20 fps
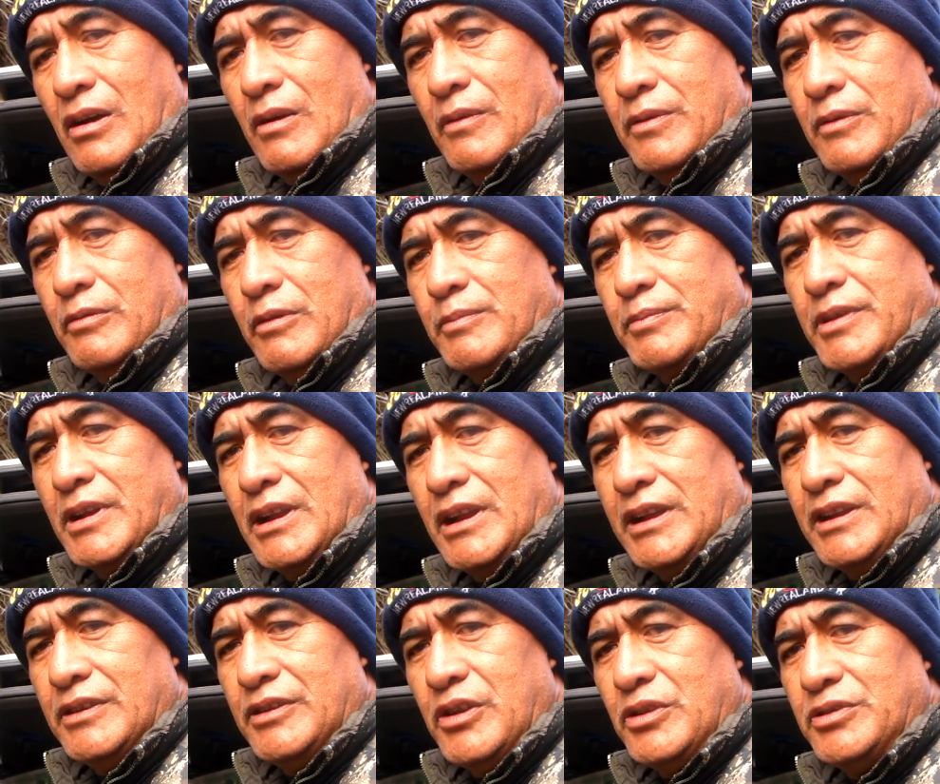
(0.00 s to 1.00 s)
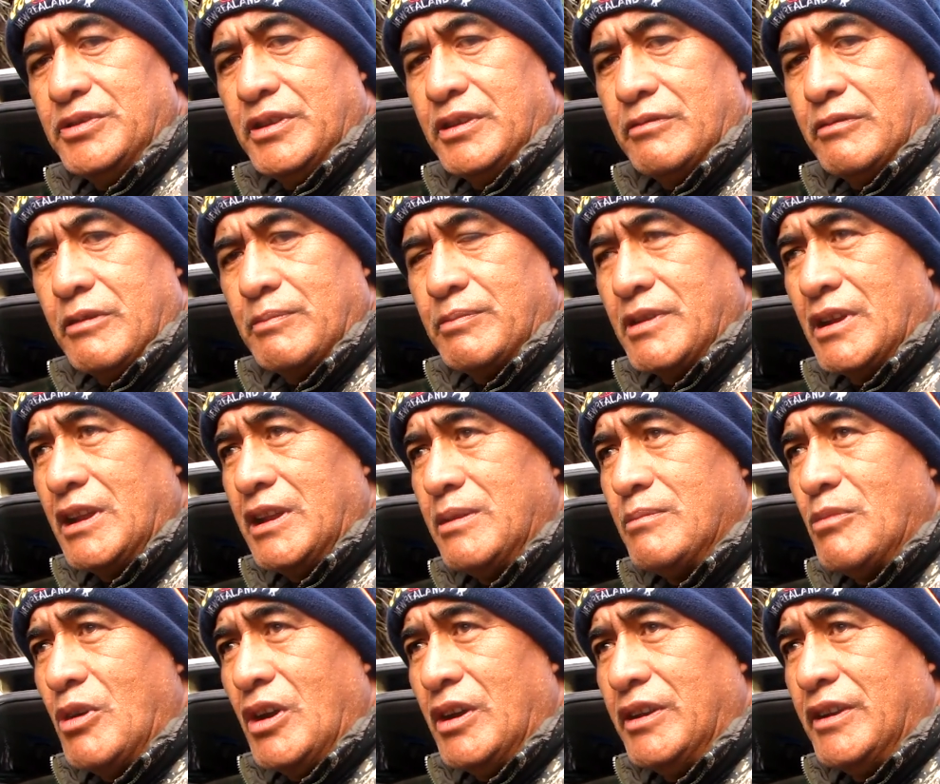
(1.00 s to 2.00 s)
the reptilian, using the reptilian
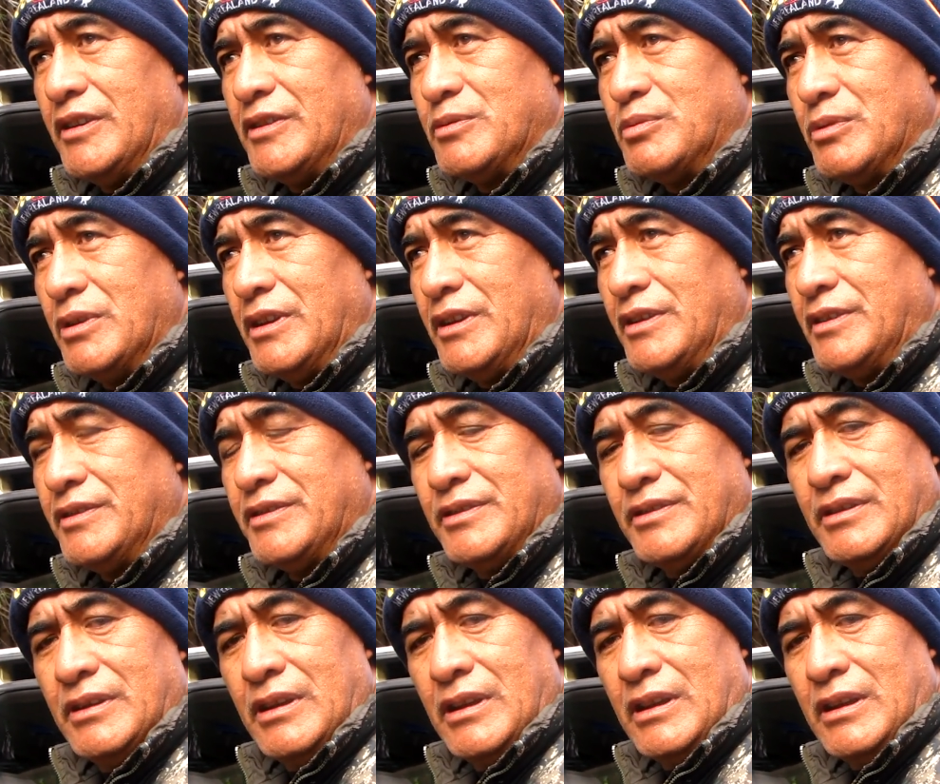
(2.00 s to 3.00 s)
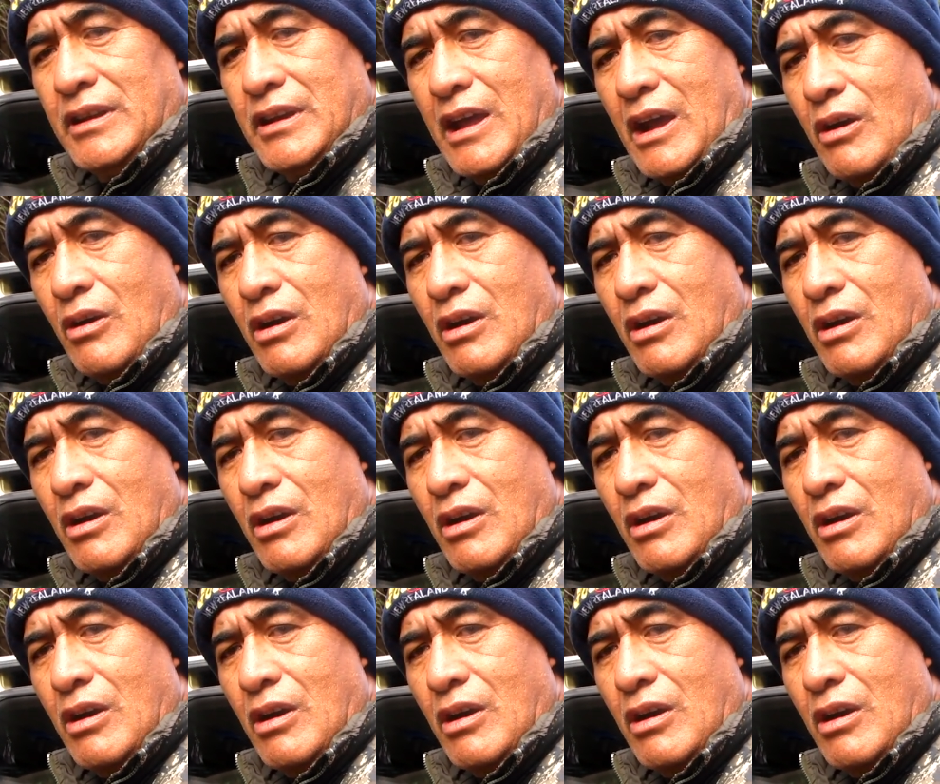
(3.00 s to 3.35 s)
mind is our